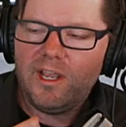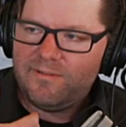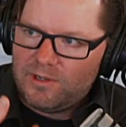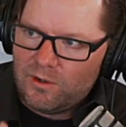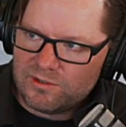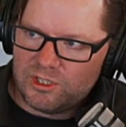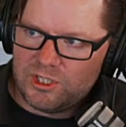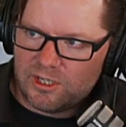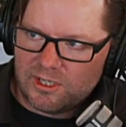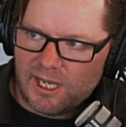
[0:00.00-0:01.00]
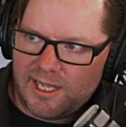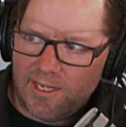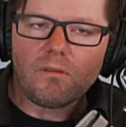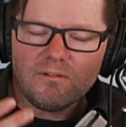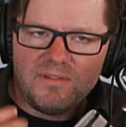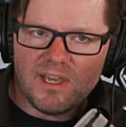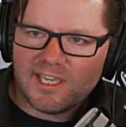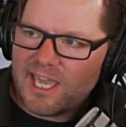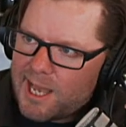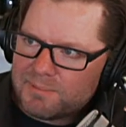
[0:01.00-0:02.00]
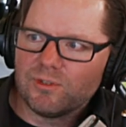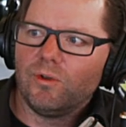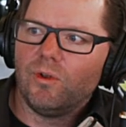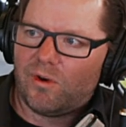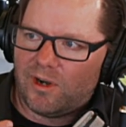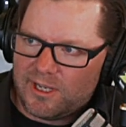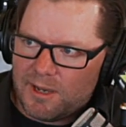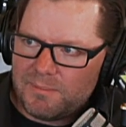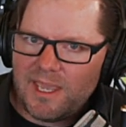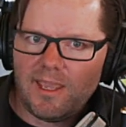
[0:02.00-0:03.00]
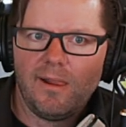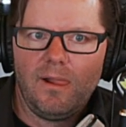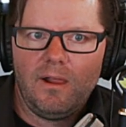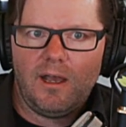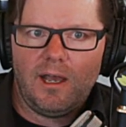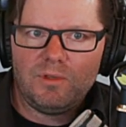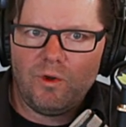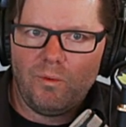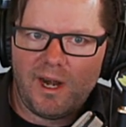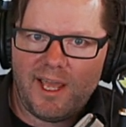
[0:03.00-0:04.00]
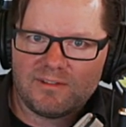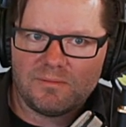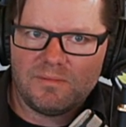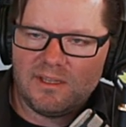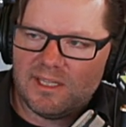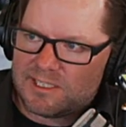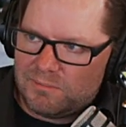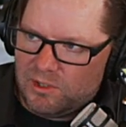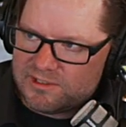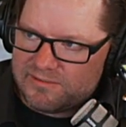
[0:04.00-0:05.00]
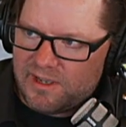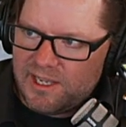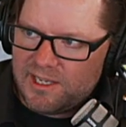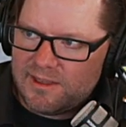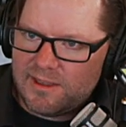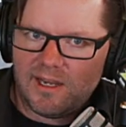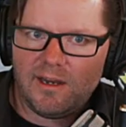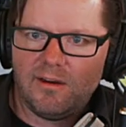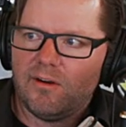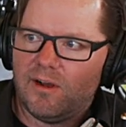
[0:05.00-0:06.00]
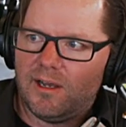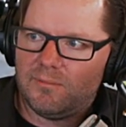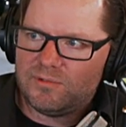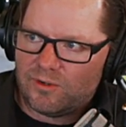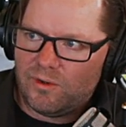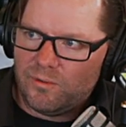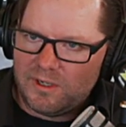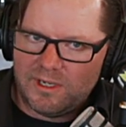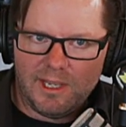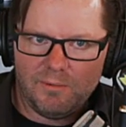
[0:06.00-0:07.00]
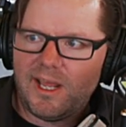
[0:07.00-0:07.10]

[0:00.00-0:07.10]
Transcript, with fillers: if it goes into your gut via capsule or a gummy, you'd want to have something that's emulsifying in there, so it